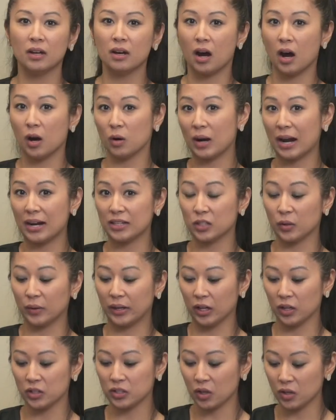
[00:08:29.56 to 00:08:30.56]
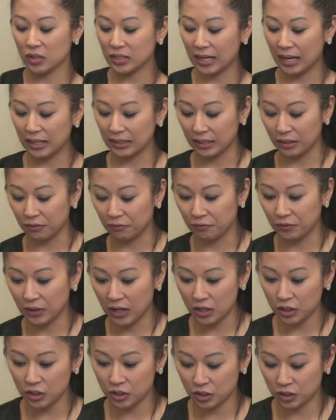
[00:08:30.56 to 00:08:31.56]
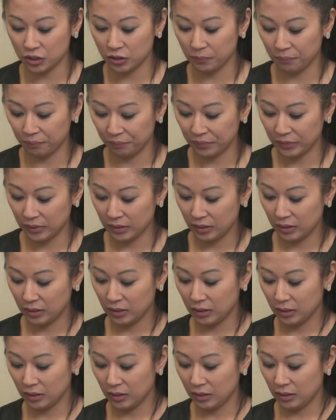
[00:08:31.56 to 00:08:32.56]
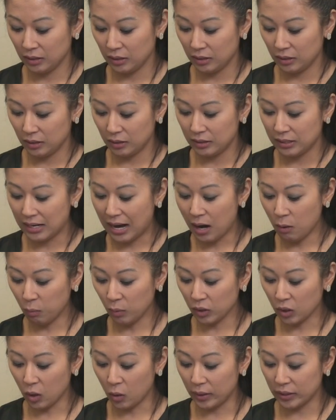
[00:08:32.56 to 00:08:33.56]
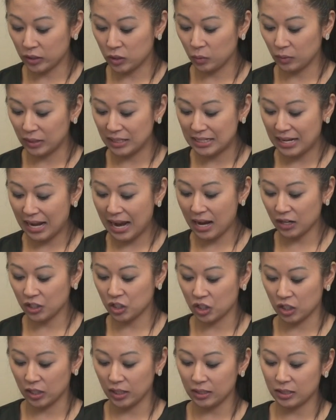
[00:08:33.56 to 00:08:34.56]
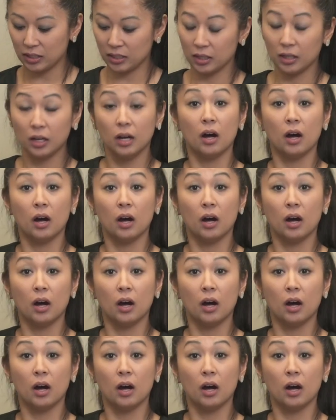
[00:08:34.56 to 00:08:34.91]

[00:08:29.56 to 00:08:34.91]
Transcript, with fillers: All right, so here's our saline flush. Now we're going to attach it